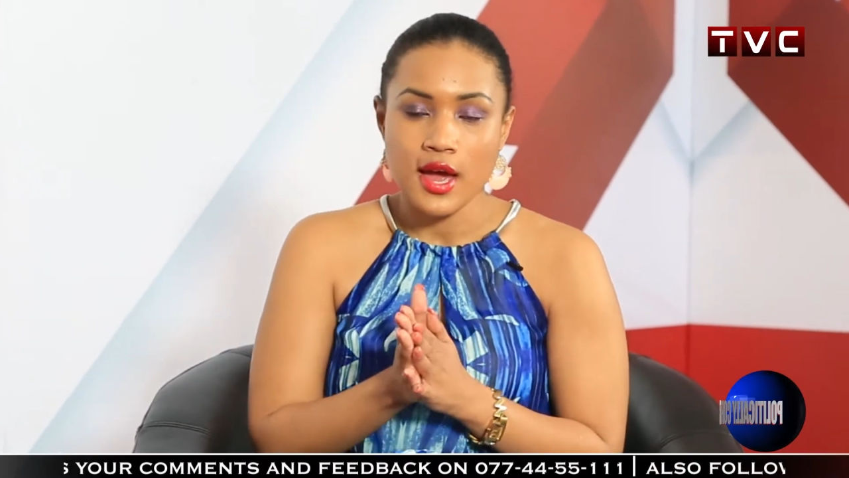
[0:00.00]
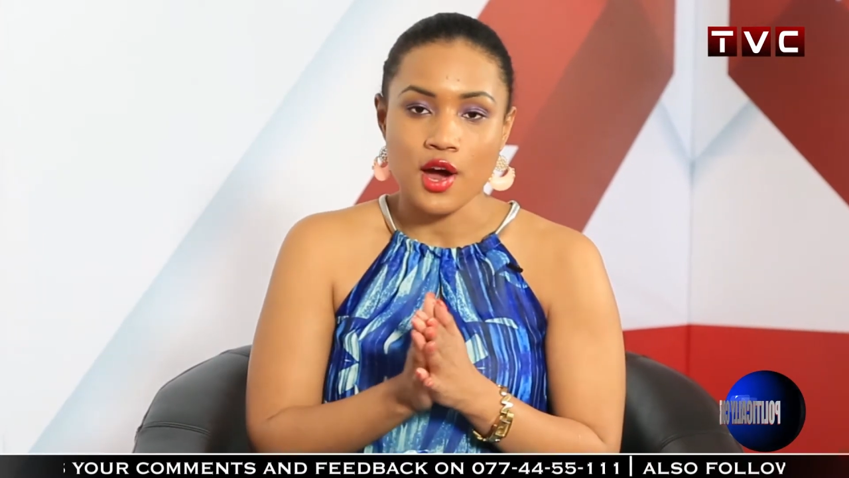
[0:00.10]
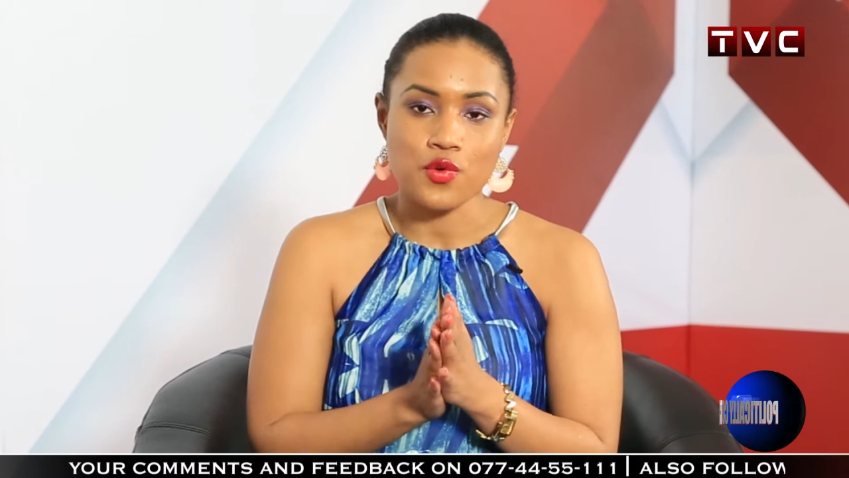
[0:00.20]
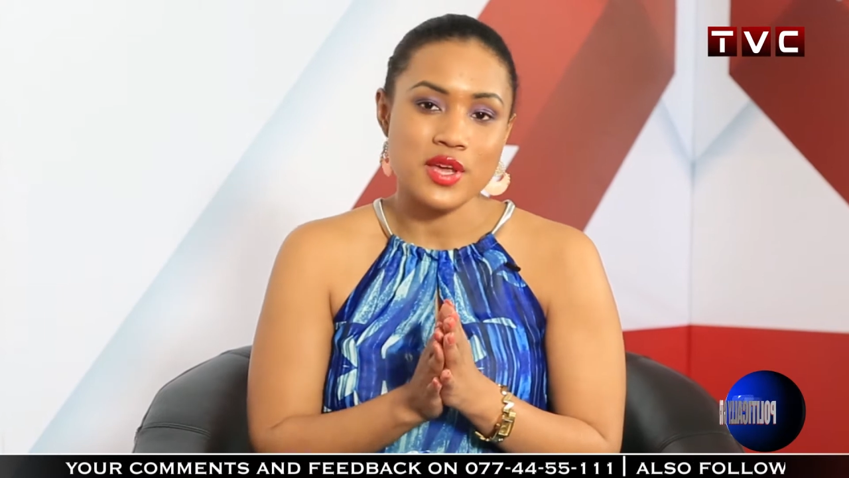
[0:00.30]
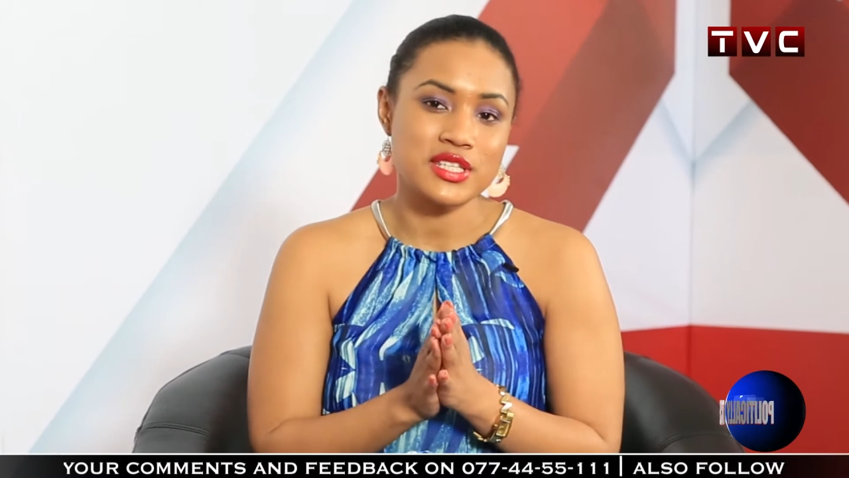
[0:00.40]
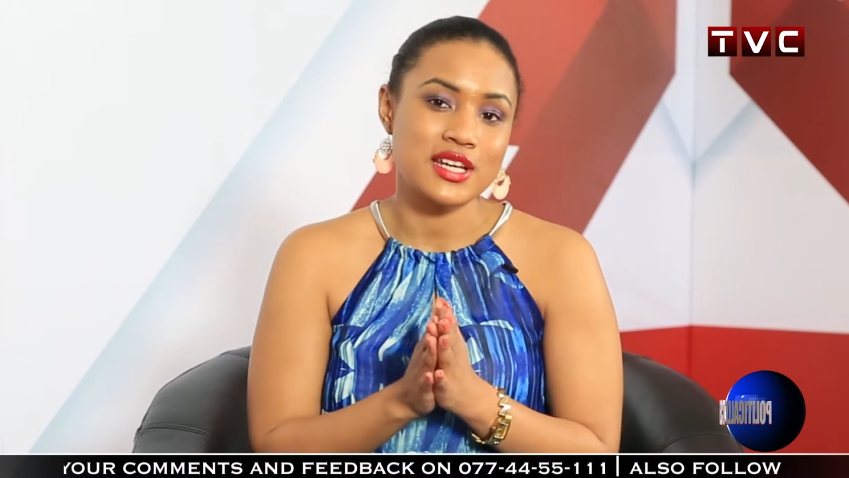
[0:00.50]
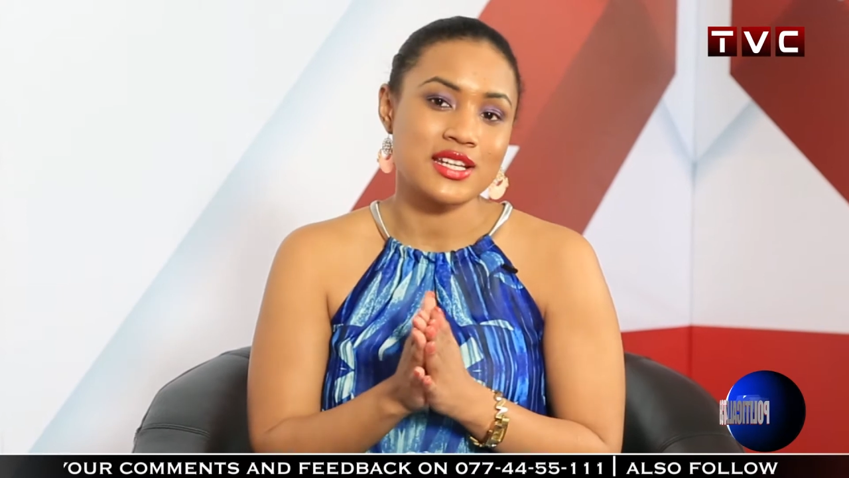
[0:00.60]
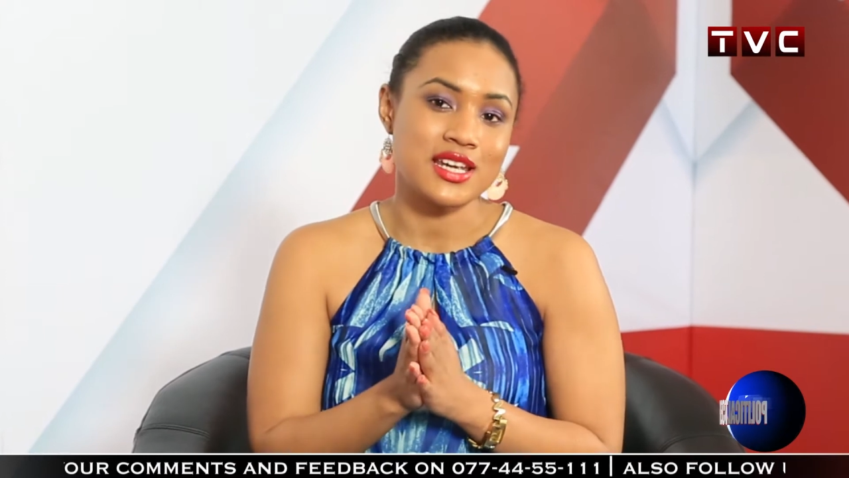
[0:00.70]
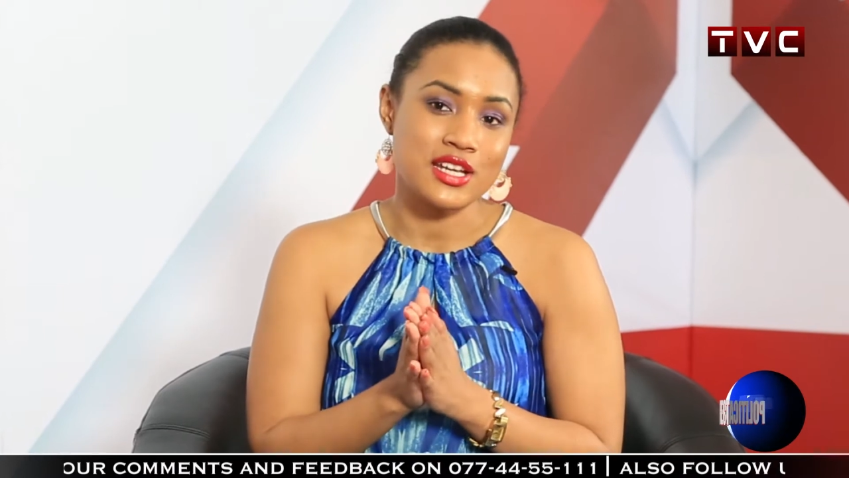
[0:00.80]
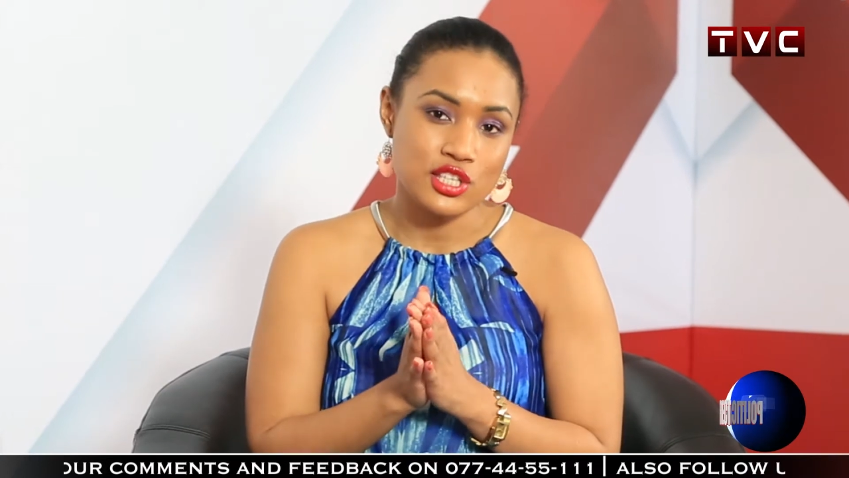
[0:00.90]
a
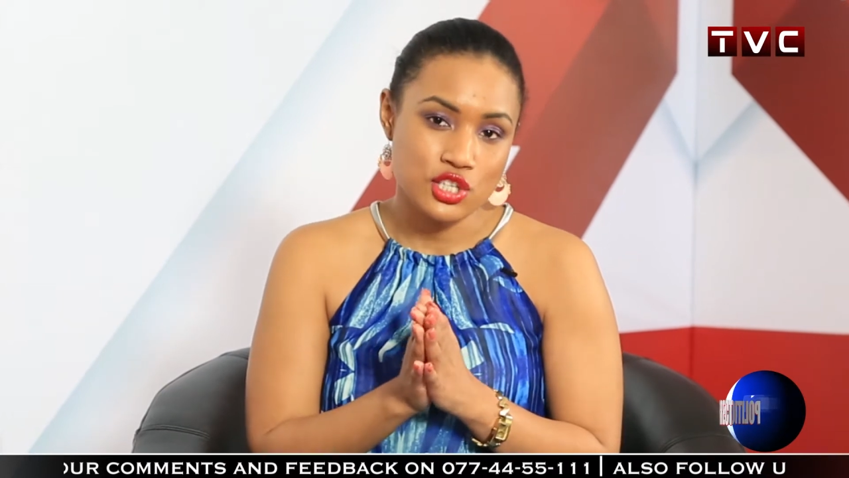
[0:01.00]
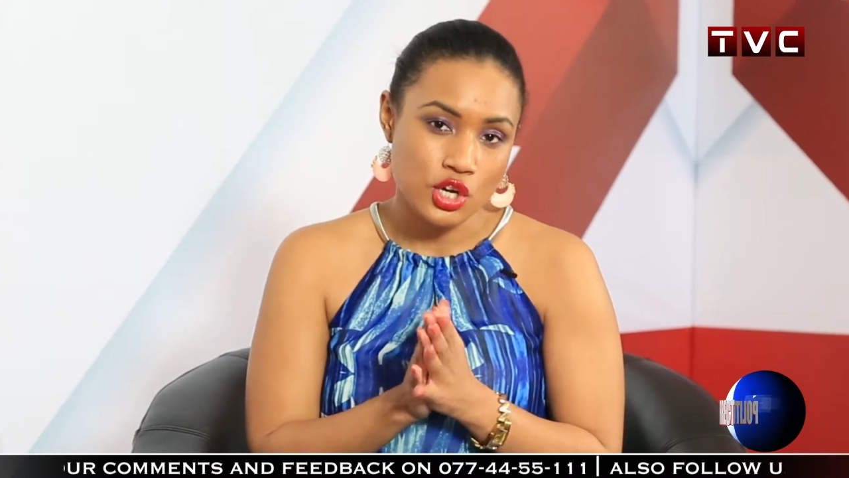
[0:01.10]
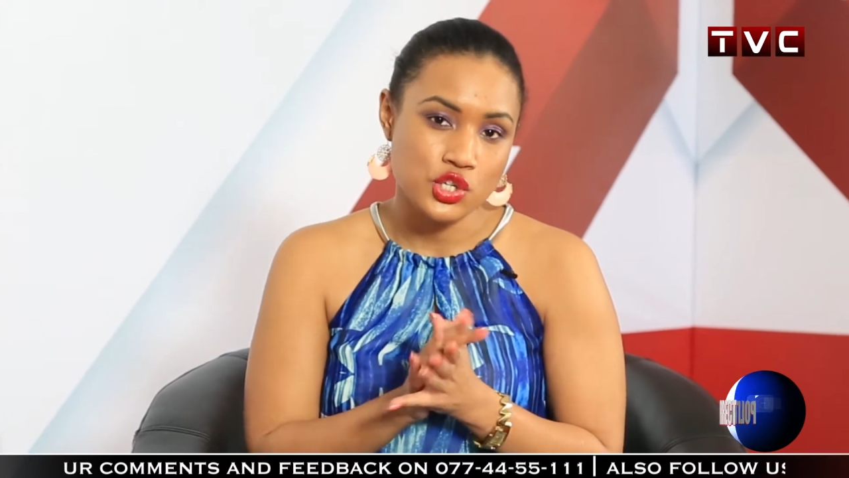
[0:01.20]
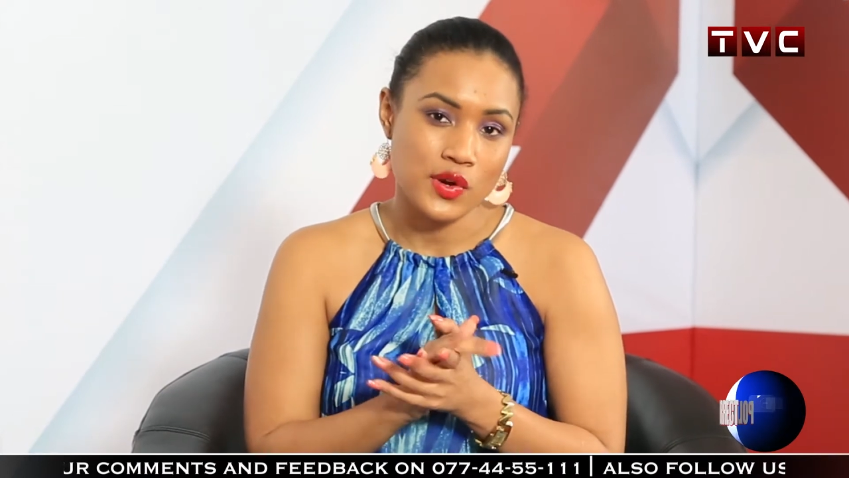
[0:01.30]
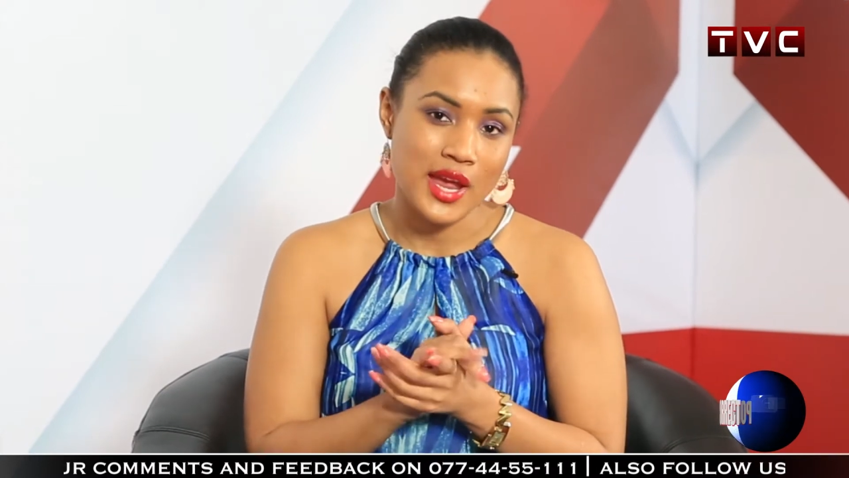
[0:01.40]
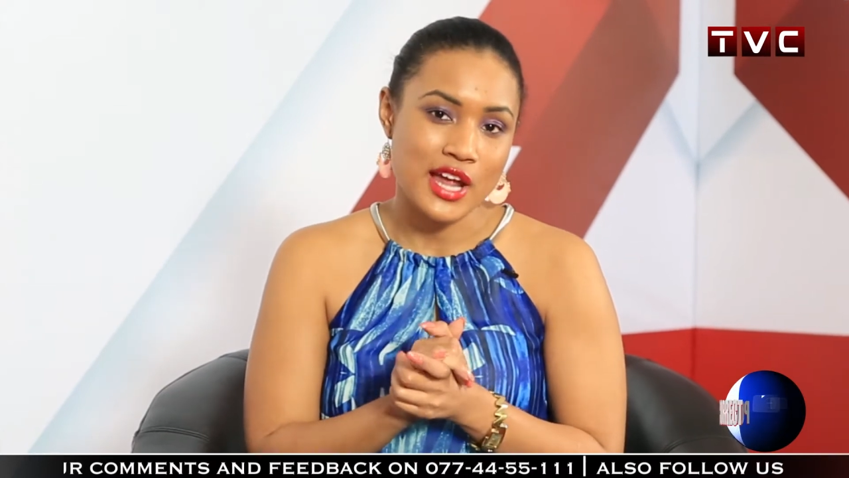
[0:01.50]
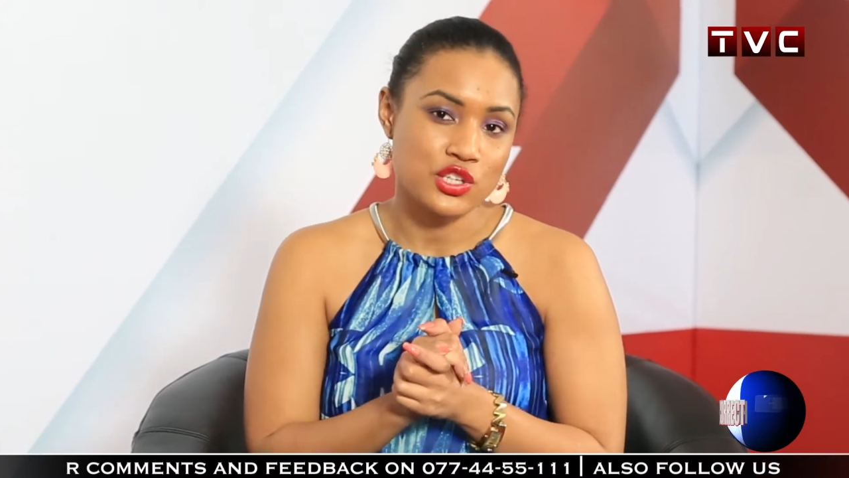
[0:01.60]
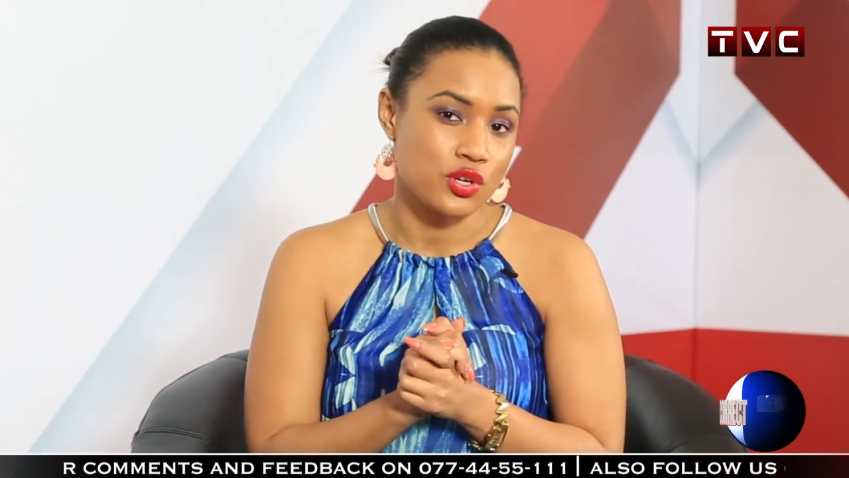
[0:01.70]
resident in surgery at